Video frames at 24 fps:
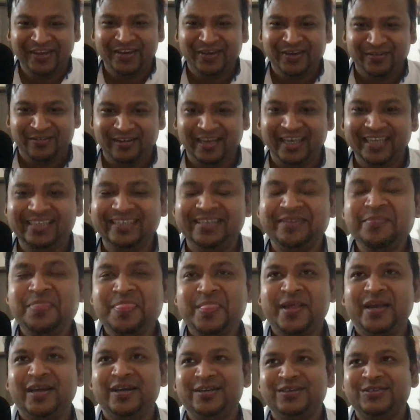right?
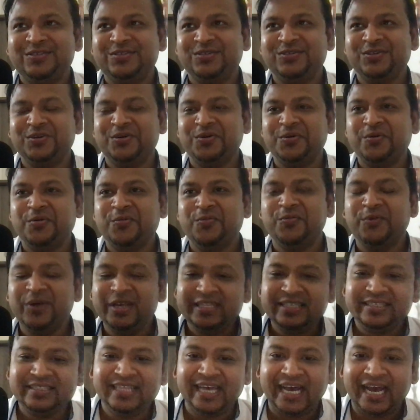So
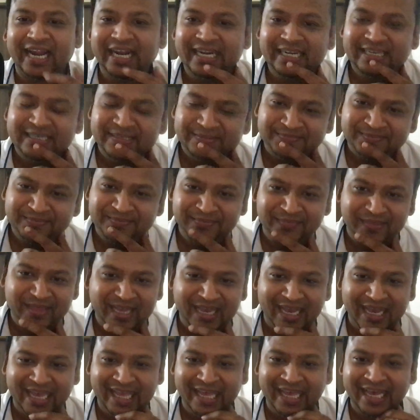with that,
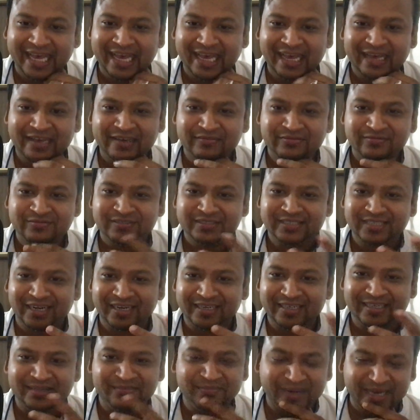I have
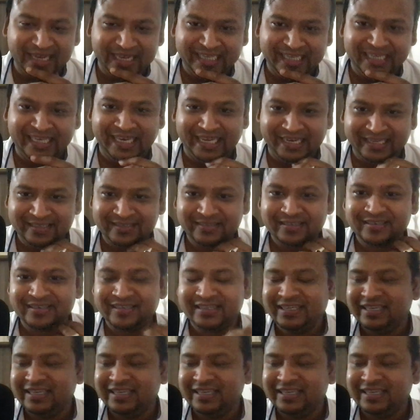started my career,